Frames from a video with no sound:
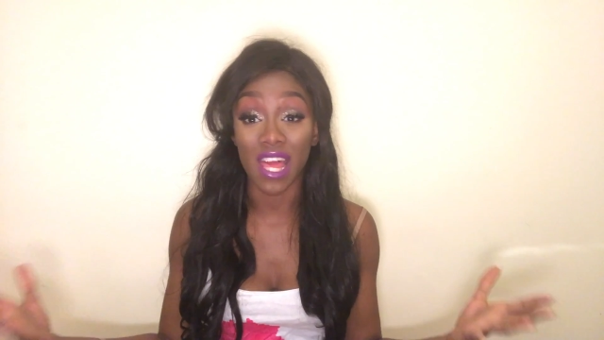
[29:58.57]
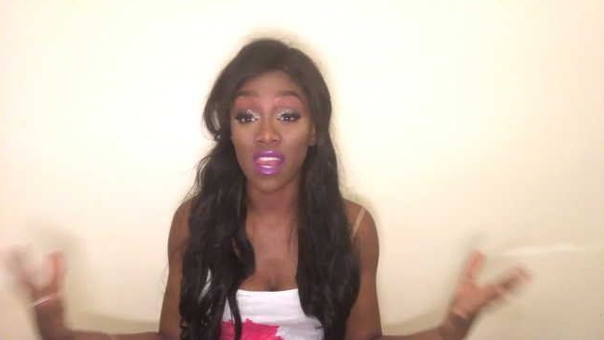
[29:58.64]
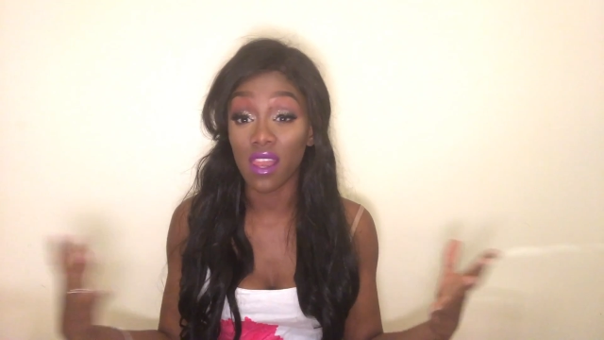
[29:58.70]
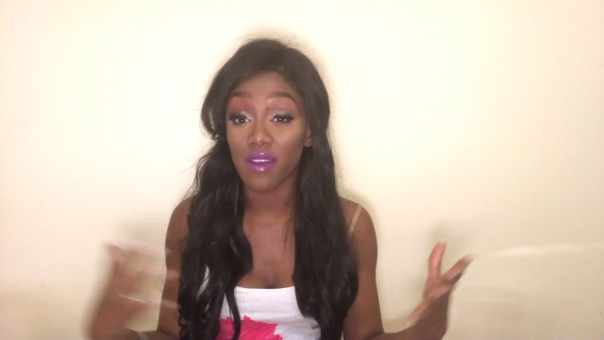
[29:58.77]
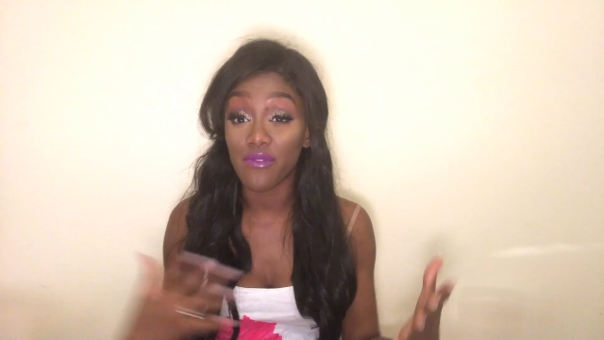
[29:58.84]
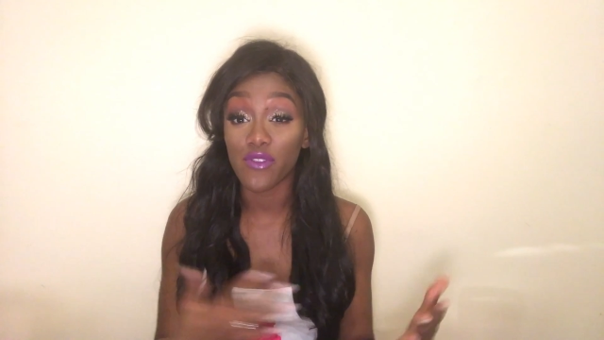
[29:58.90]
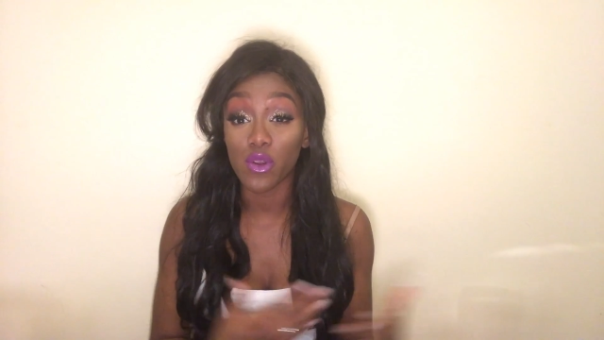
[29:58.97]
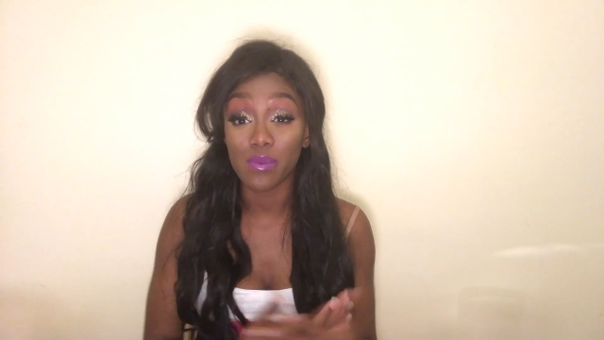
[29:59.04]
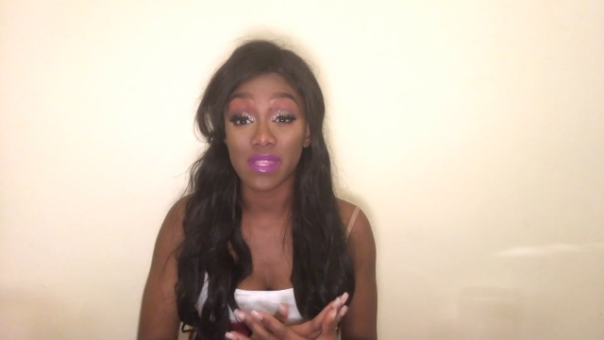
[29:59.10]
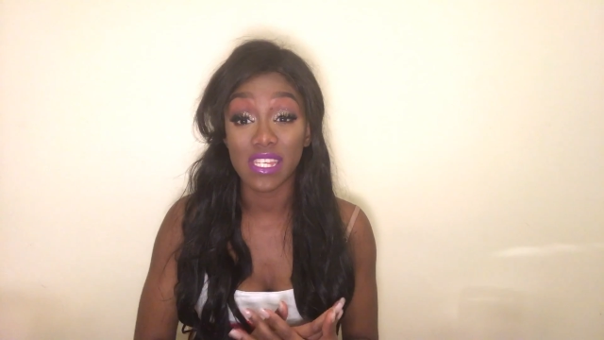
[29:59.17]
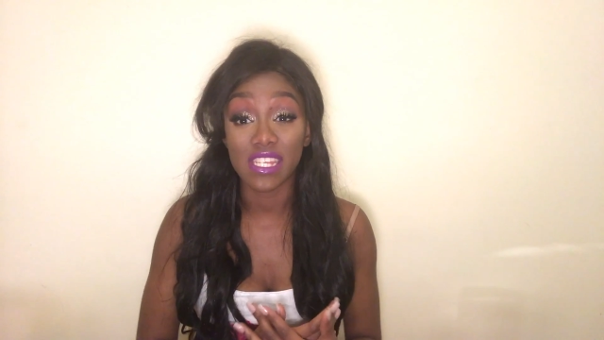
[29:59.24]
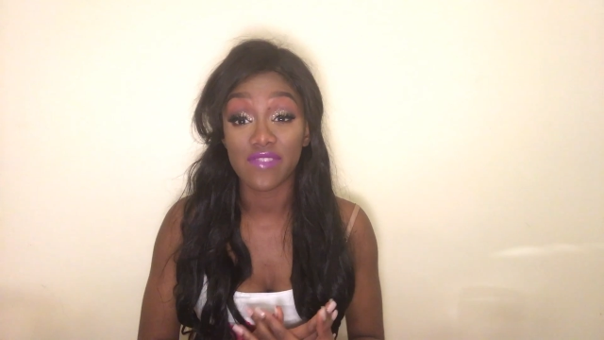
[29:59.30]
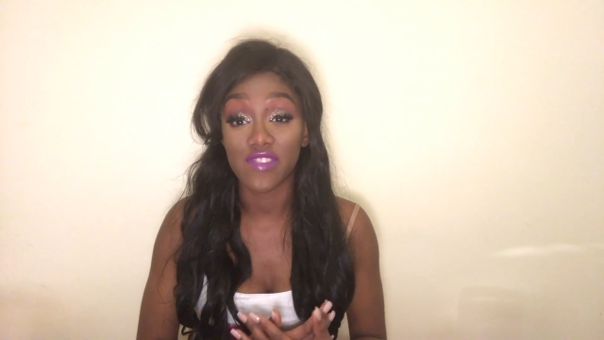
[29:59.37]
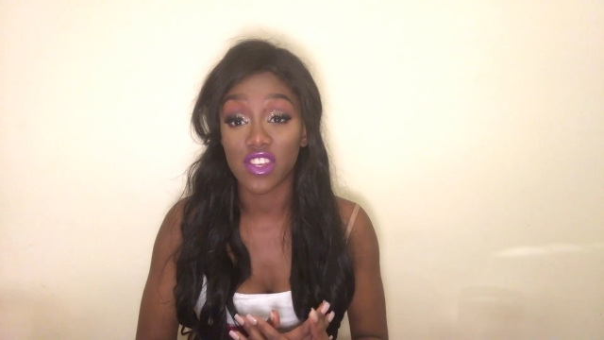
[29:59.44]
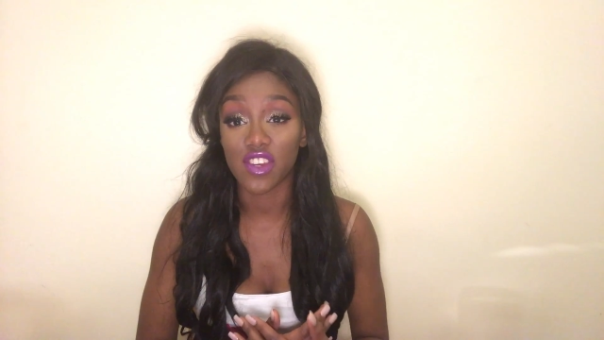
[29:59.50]
I love filming
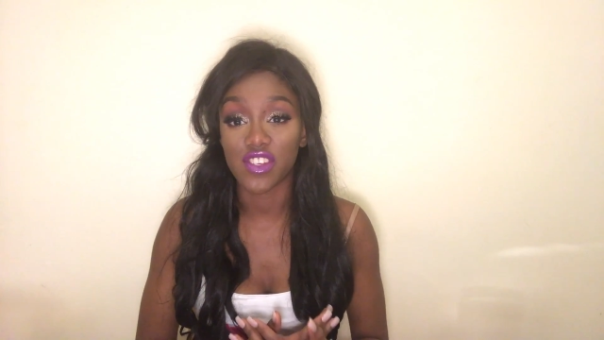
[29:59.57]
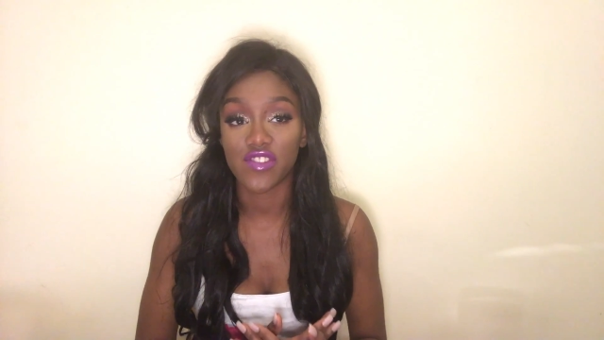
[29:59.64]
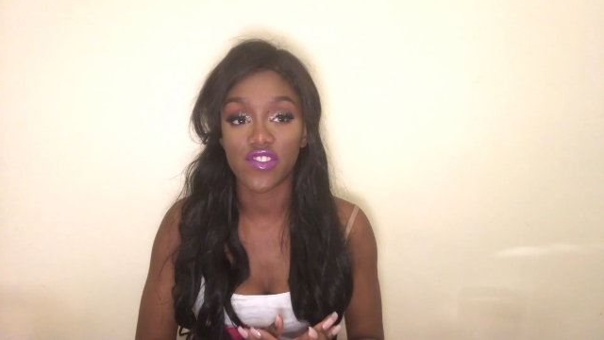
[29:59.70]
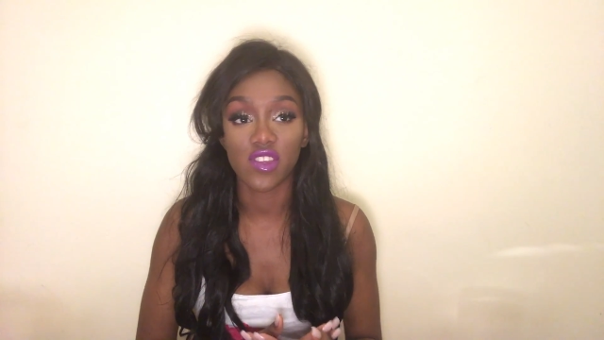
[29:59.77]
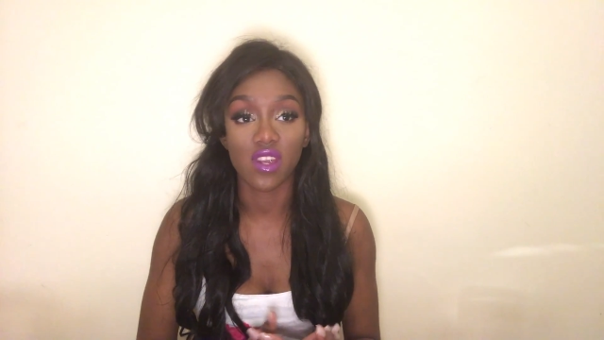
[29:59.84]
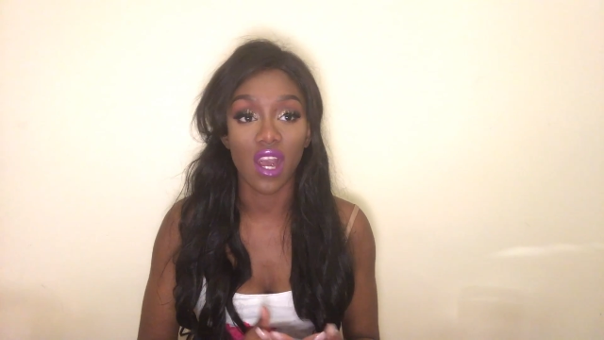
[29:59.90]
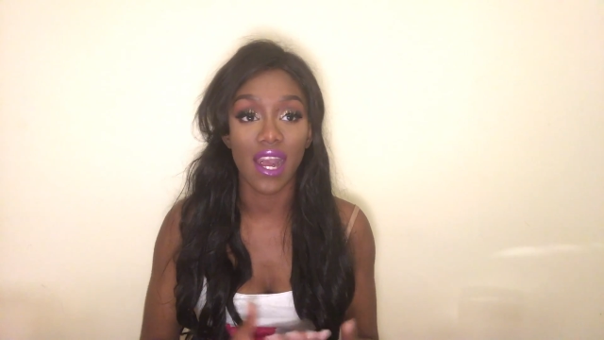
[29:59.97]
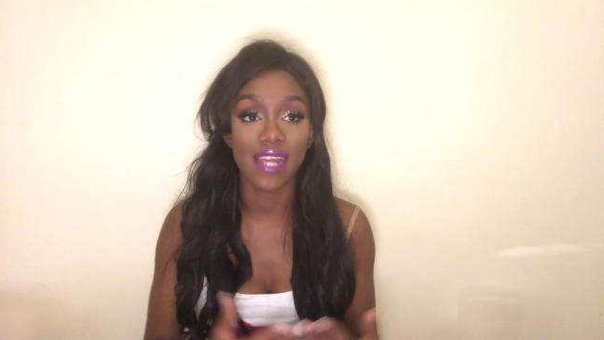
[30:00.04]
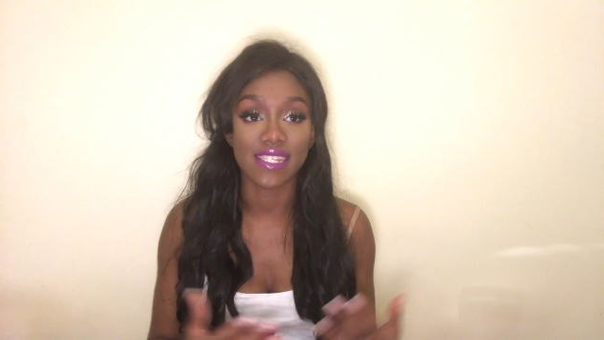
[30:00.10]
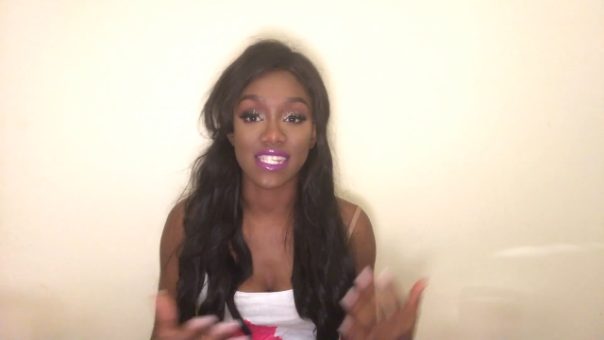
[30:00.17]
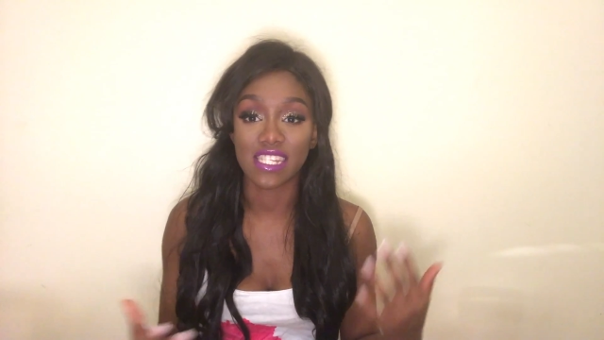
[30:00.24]
these videos for you guys.